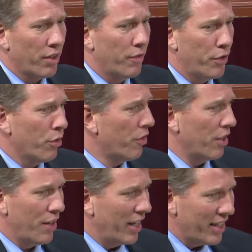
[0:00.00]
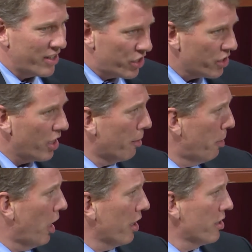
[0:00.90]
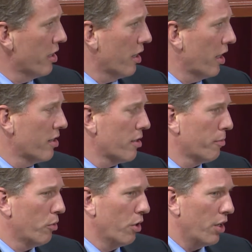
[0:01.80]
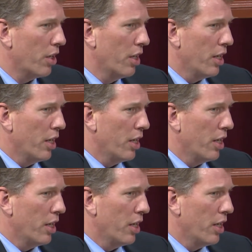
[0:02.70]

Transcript: on the view that, that that's just not a policy that I support.